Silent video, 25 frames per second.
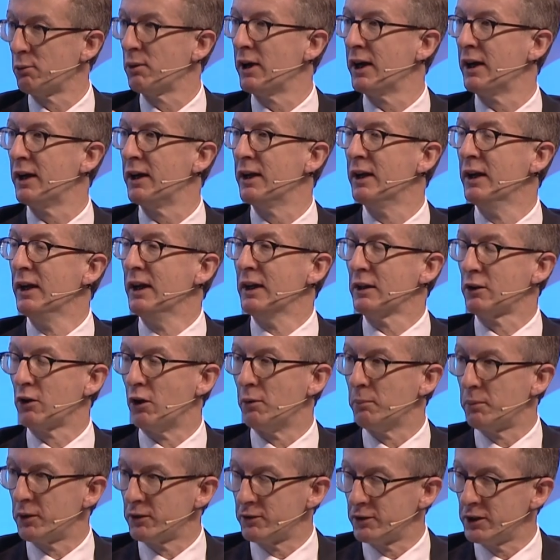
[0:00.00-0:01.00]
where
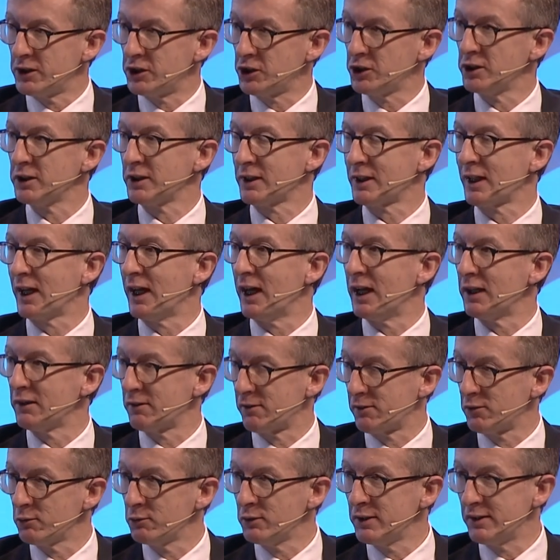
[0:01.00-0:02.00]
competition can't
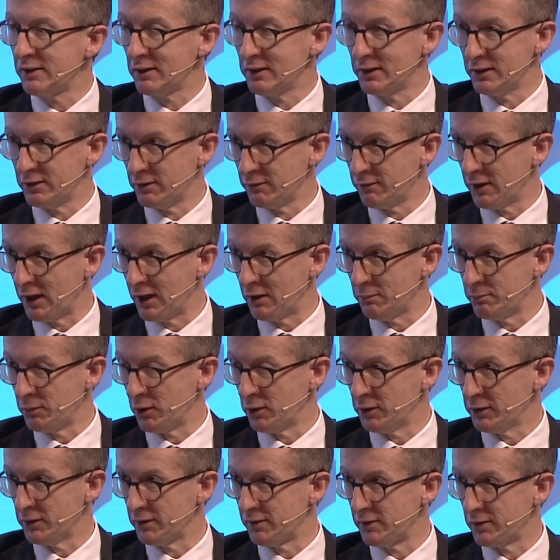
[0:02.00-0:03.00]
so easily develop
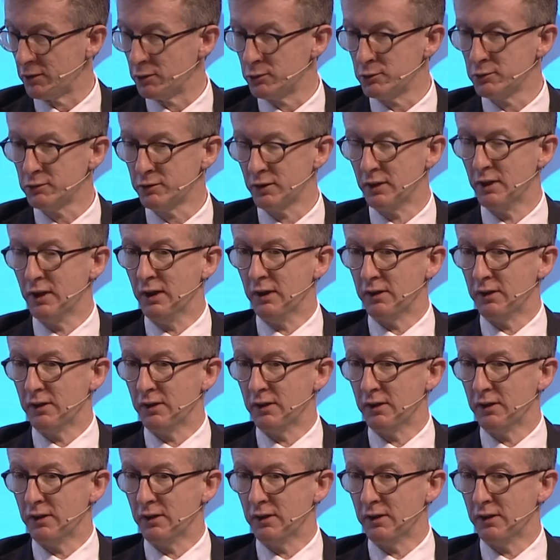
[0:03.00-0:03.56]
on its own.